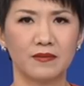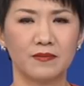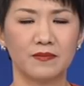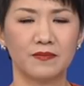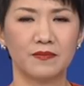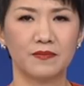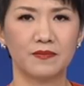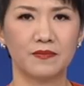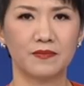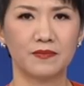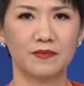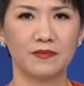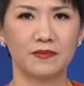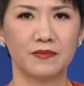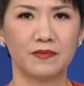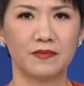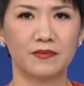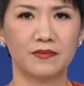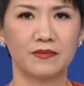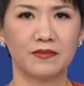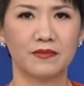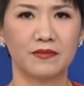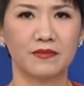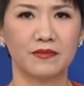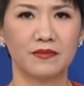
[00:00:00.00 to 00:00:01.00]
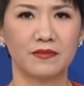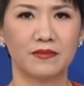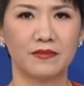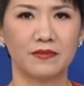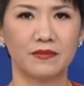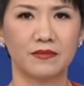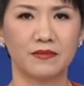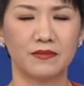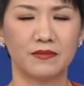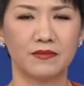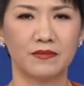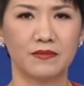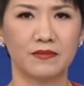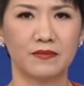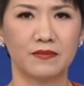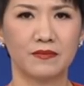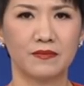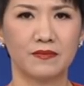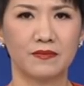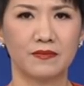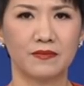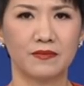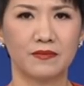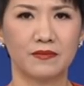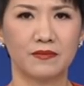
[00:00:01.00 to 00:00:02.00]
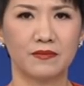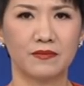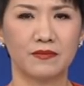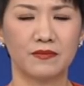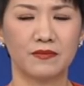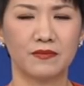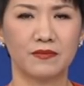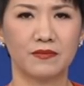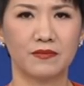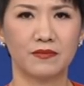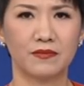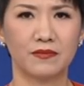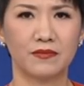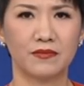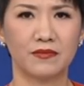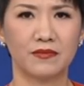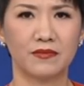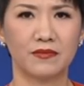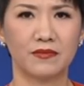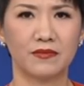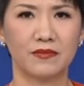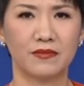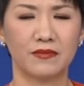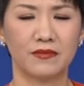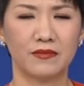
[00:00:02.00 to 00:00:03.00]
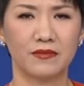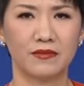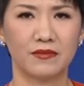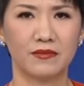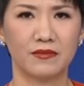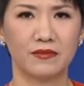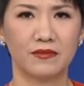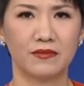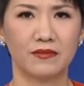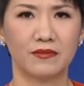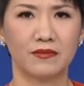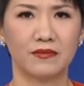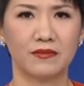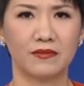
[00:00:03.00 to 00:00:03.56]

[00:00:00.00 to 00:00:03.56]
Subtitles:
[no speech]